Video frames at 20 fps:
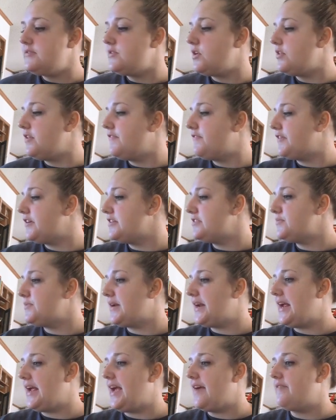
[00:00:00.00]
So the first
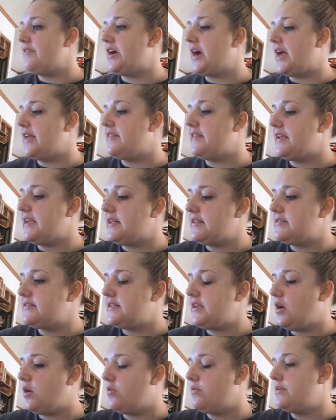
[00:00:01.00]
one I have here, I think is
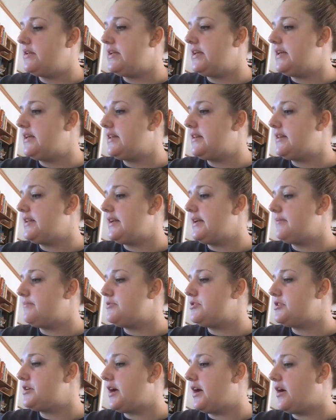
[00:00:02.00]
the only
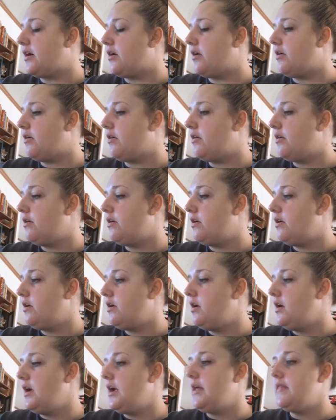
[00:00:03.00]
clamshell
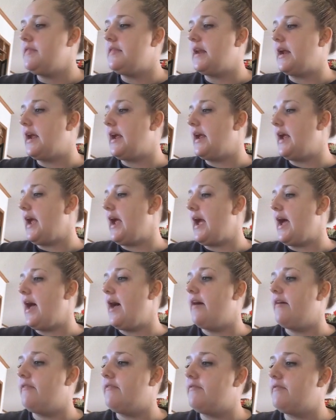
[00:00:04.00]
that I
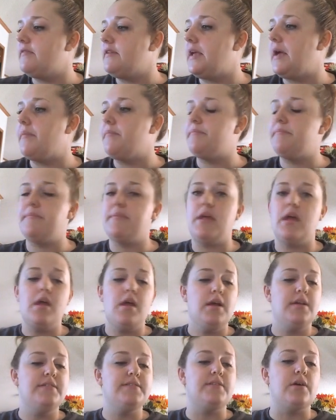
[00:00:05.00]
have. Yep.
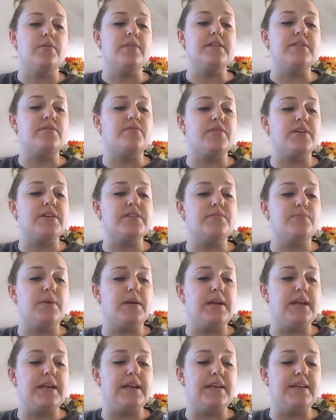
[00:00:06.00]
So this first
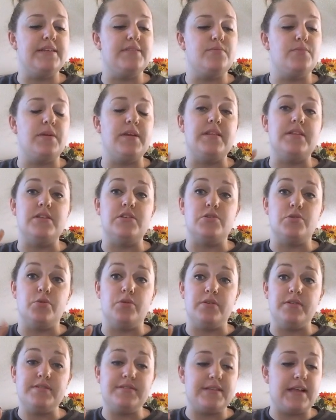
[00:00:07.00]
one is one of the
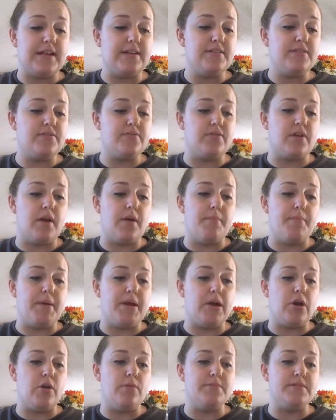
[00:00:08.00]
dual scents from
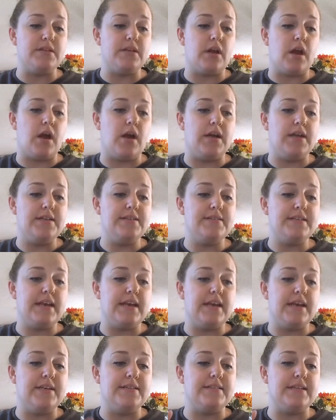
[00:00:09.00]
Better Homes and Gardens,
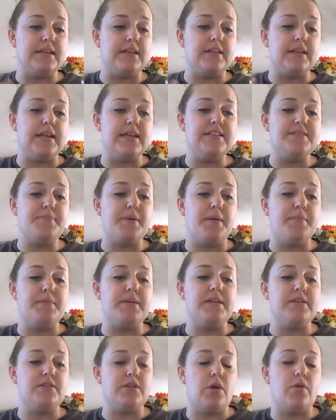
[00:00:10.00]
and it is in glazed
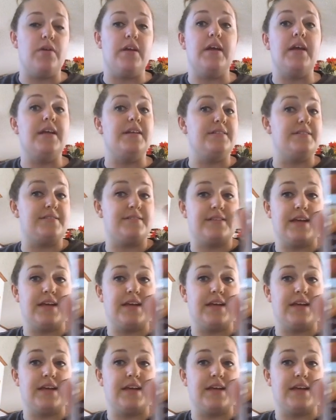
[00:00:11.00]
pumpkin, donut, and